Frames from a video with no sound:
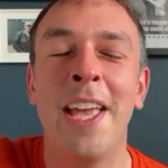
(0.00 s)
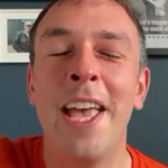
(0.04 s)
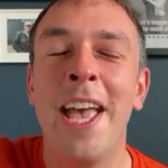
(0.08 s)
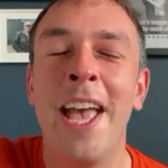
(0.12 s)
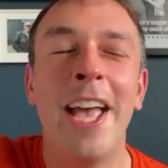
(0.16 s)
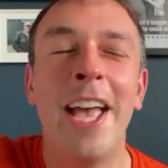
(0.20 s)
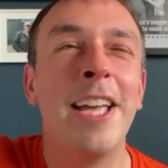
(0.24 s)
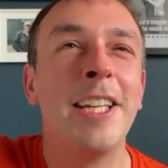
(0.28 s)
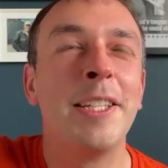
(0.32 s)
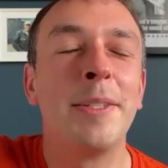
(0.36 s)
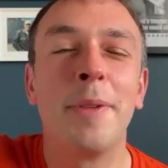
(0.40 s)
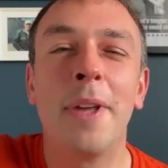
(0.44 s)

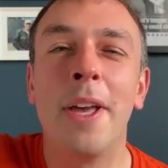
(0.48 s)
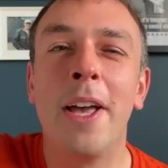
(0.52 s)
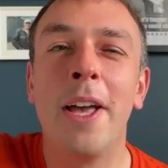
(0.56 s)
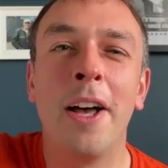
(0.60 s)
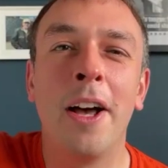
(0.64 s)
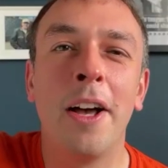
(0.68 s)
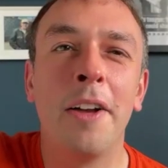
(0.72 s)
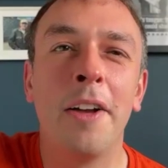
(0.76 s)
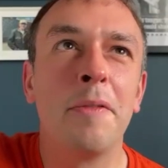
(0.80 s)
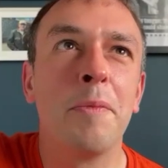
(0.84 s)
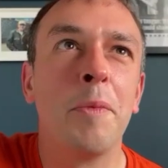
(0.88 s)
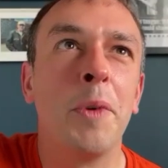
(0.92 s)
It's
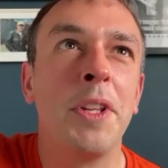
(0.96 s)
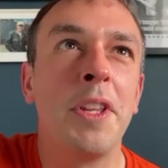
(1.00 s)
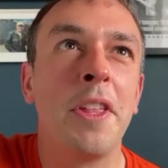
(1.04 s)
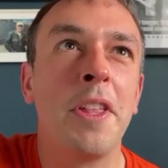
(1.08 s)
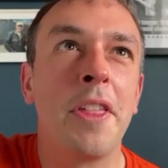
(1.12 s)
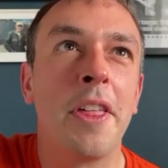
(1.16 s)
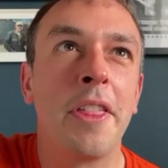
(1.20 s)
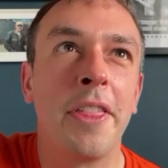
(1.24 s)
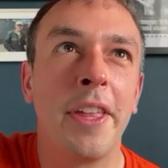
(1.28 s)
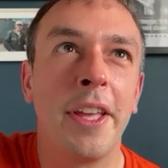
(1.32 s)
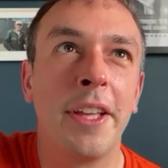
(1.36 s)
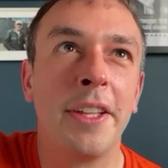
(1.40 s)
one of
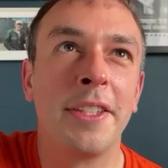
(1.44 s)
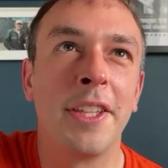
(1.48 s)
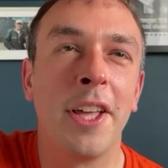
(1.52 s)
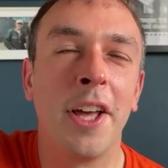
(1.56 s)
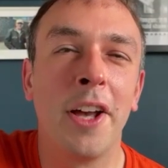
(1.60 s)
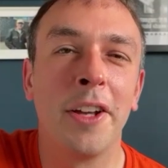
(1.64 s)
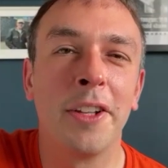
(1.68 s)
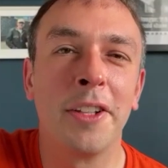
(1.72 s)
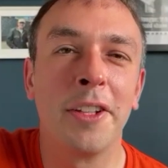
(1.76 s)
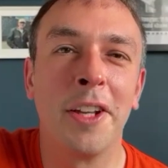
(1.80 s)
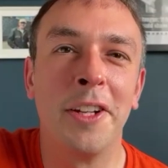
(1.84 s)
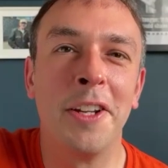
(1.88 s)
the things
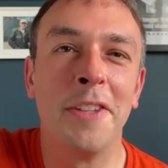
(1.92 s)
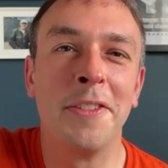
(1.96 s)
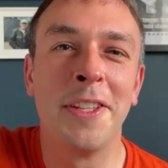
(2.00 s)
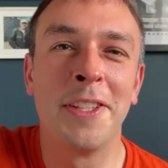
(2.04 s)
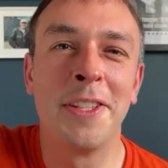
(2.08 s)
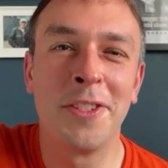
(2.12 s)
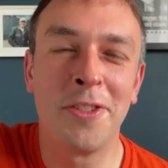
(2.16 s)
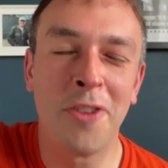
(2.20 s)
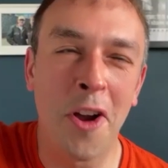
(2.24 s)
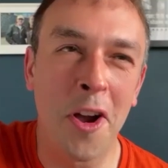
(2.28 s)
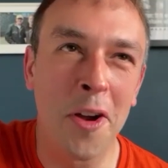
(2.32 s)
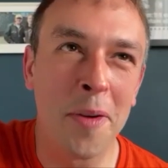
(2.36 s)
that kind of just
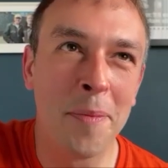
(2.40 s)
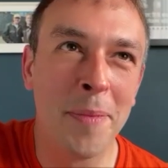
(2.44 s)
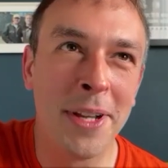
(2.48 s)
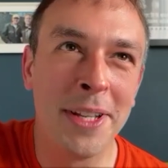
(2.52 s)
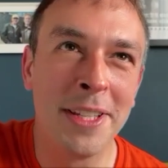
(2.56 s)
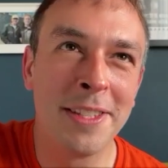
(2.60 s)
struck me